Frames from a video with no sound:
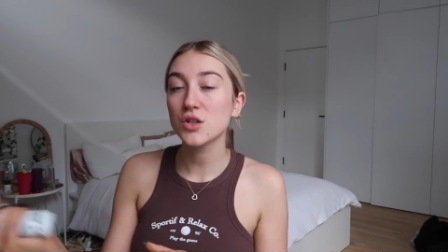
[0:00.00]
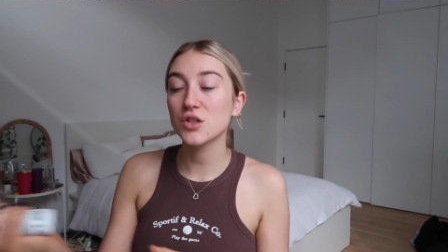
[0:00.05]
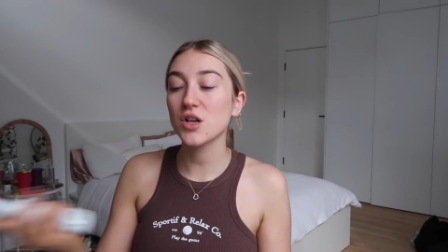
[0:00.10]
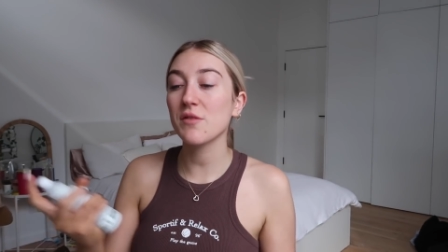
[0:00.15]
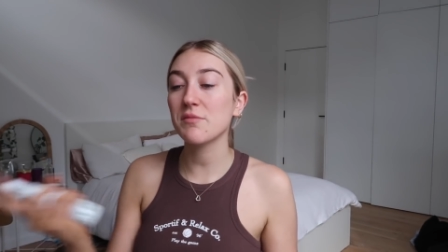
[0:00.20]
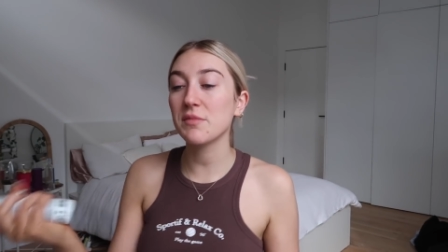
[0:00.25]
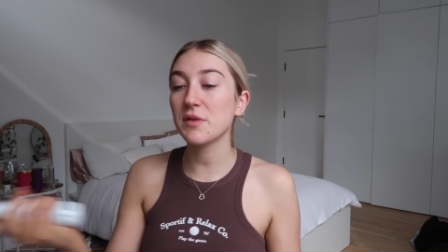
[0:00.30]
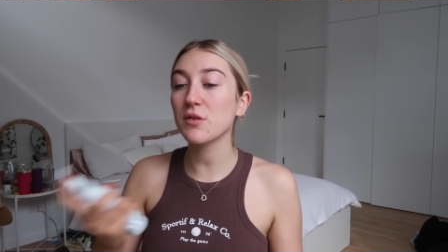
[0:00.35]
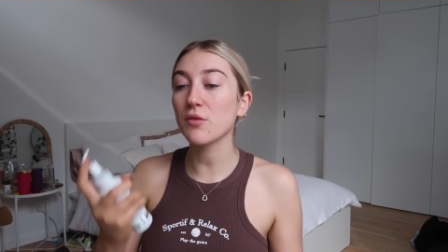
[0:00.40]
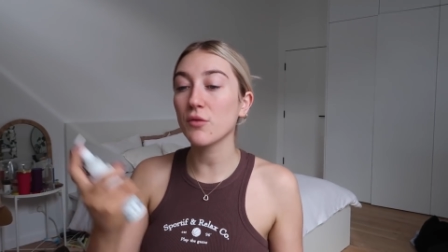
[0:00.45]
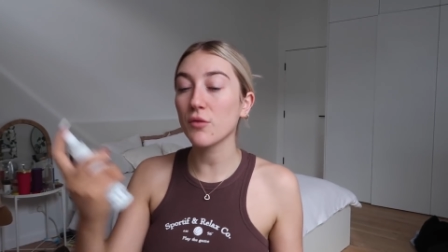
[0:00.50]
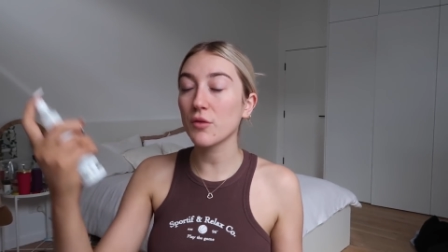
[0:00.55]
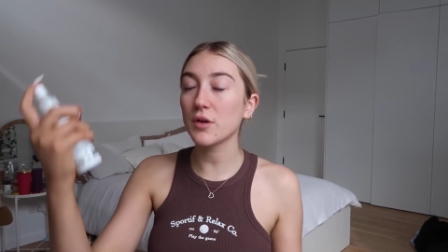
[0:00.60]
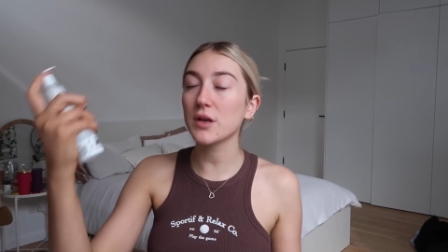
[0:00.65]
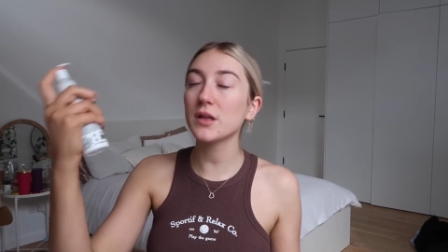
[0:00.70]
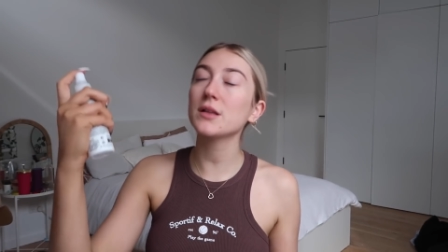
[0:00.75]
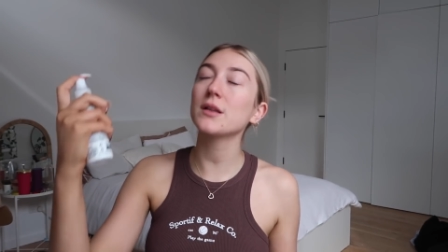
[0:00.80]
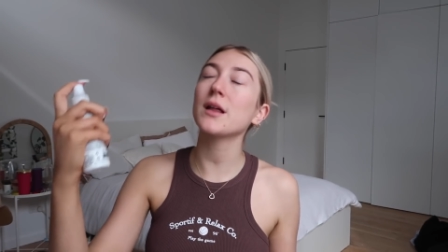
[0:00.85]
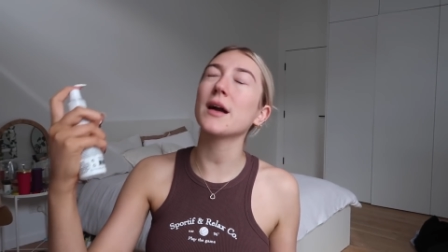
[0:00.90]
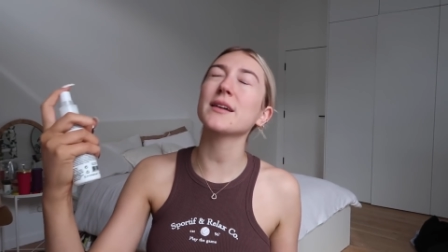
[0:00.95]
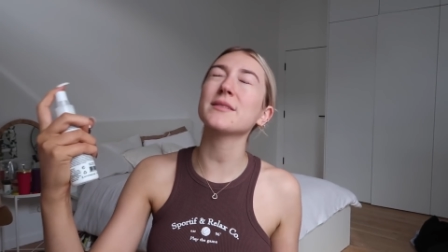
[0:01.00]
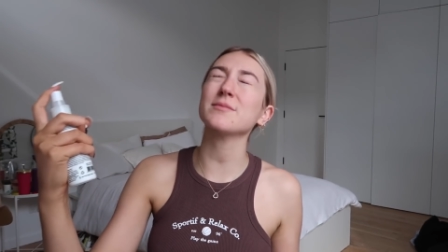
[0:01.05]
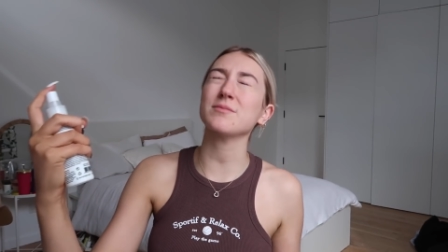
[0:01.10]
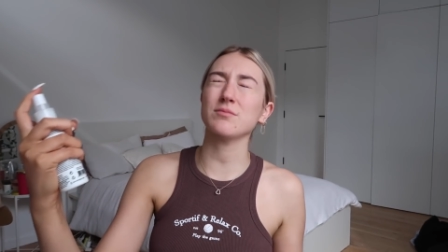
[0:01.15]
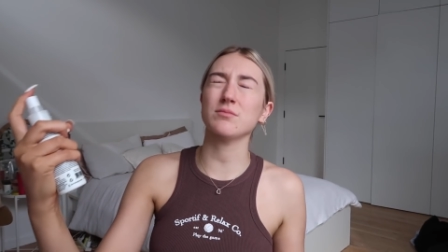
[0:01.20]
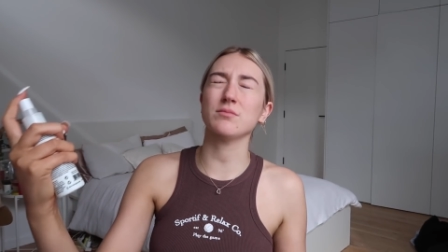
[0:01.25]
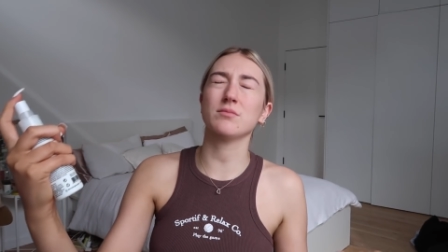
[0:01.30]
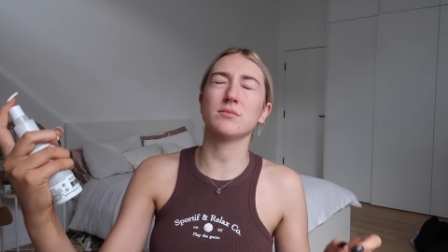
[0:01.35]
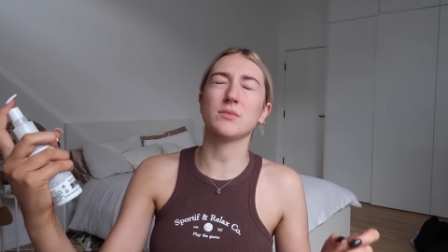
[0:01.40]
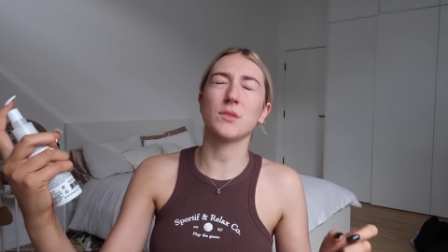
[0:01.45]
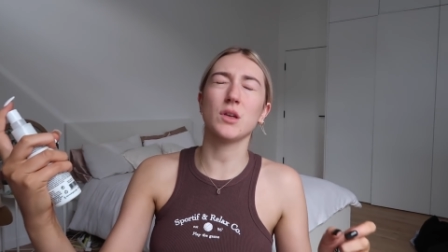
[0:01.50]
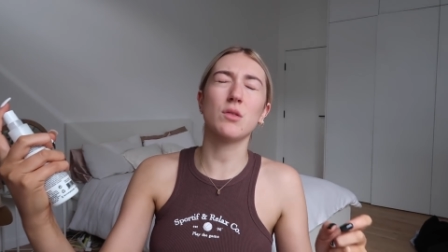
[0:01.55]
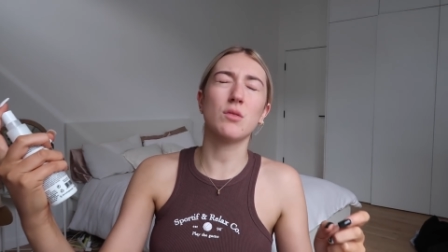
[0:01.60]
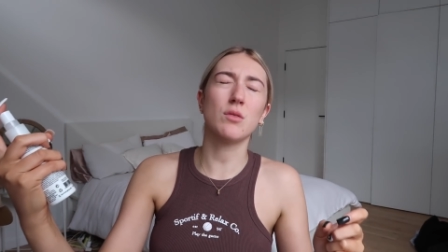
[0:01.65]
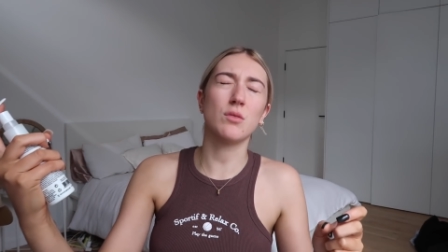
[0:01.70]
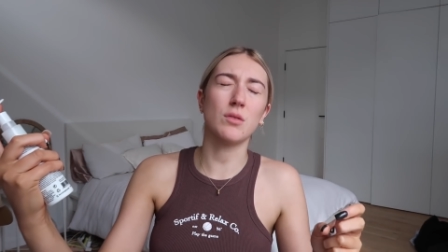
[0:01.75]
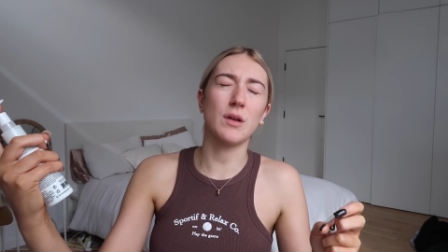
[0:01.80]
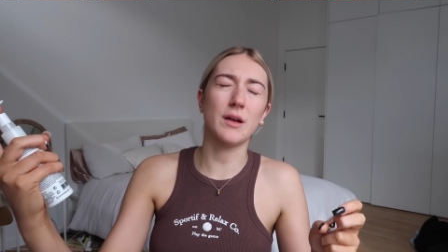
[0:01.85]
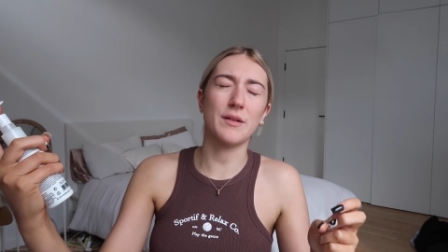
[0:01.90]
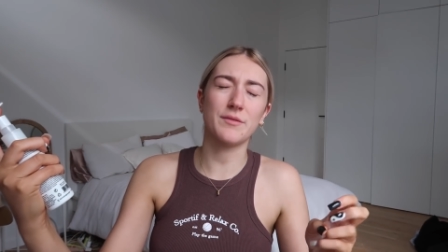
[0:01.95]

So I've been really like, oh,